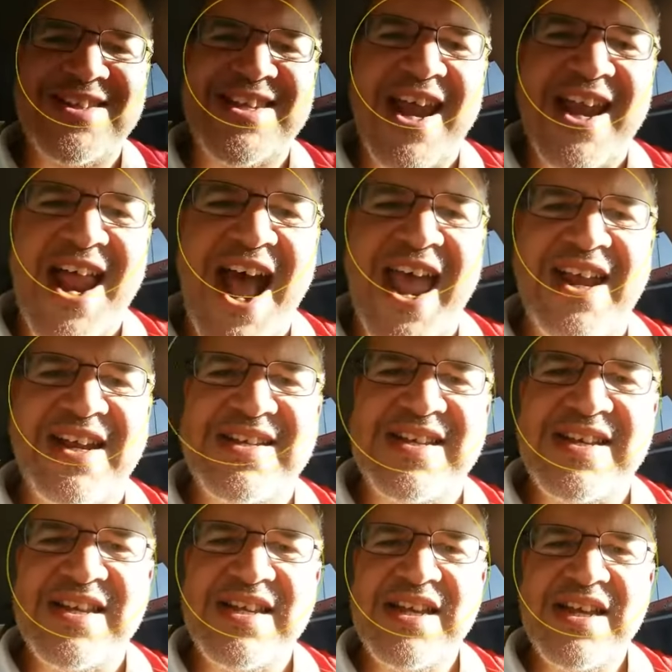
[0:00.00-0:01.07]
Don't miss
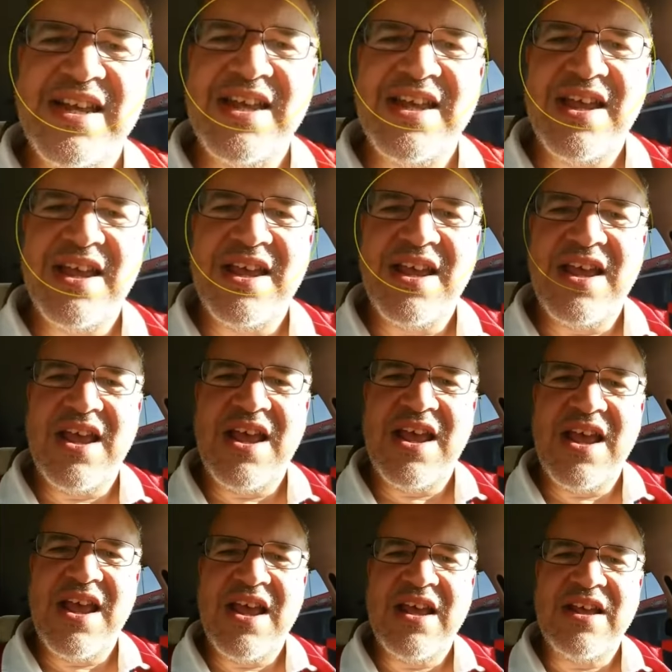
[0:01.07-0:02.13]
it.
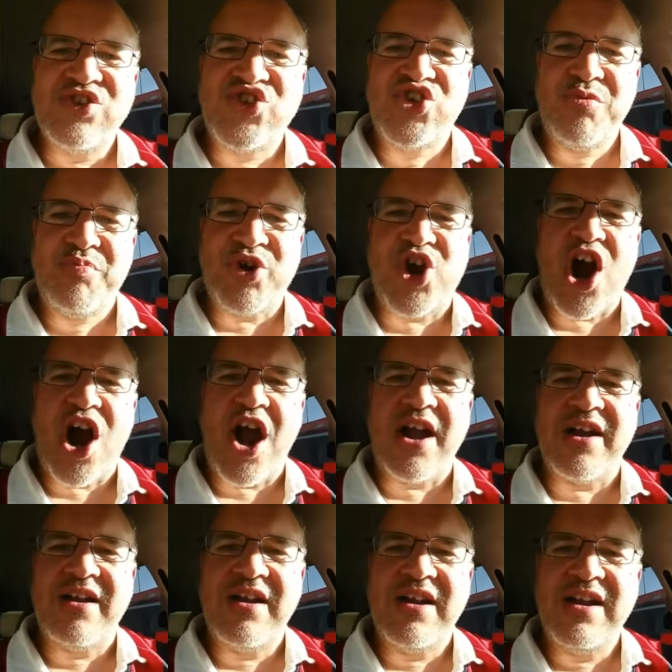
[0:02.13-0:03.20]
Or Supercard
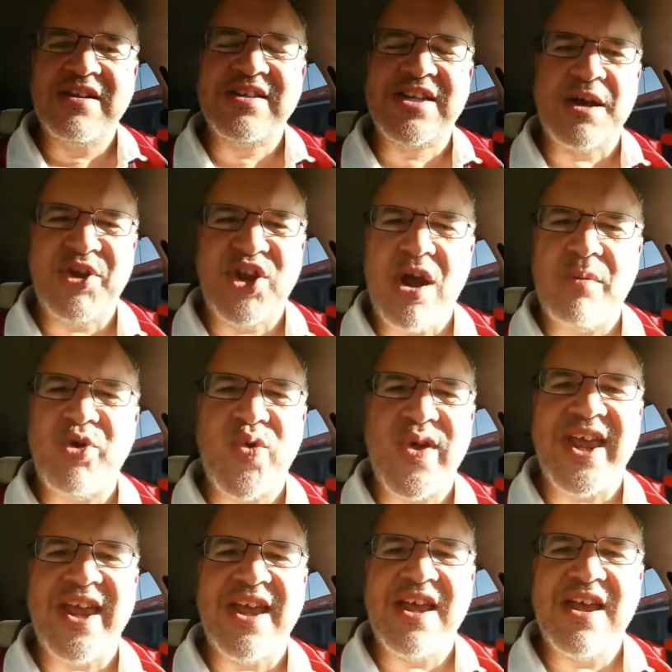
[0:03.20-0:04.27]
Play. Thanks. See you
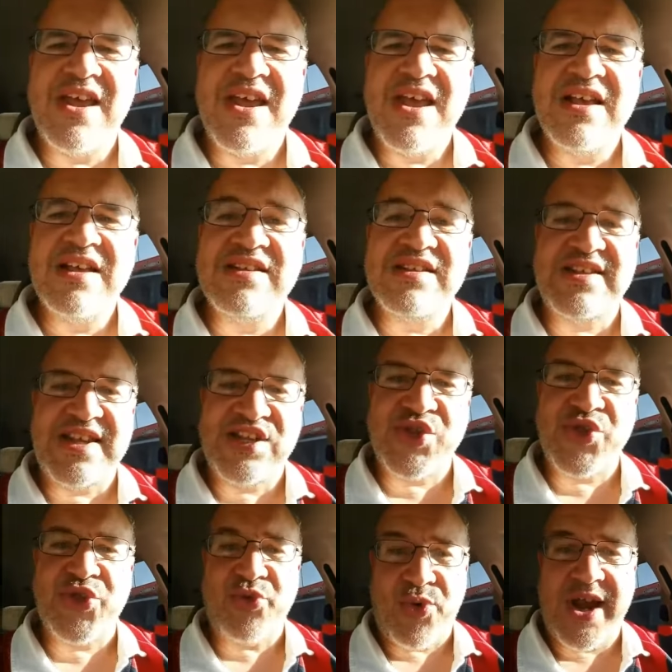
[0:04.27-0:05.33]
next time. So
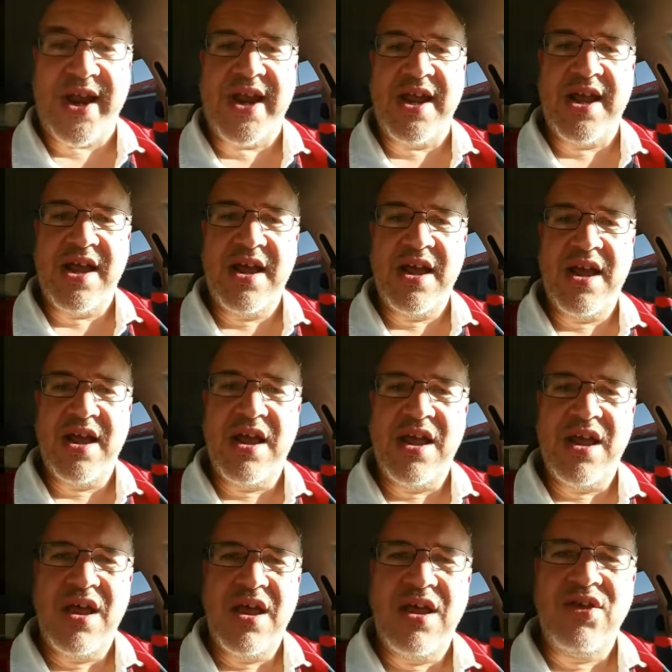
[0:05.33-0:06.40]
long from ringside.
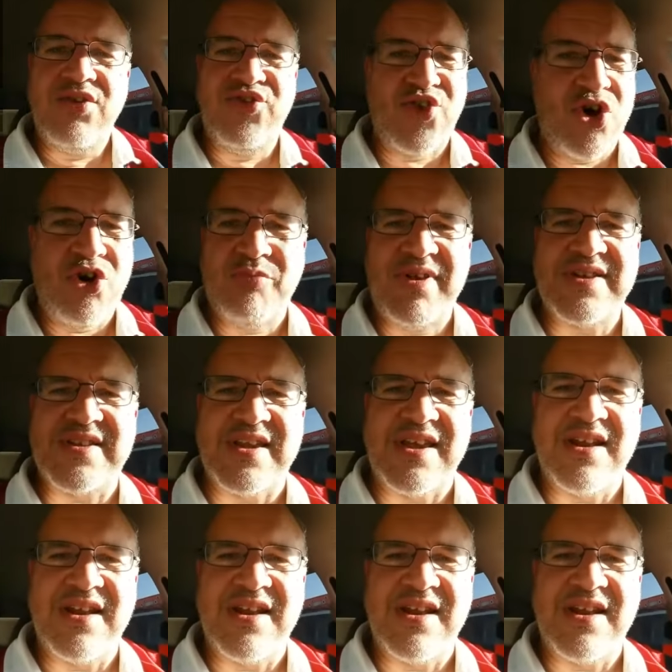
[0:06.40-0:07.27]
Goodbye, everybody.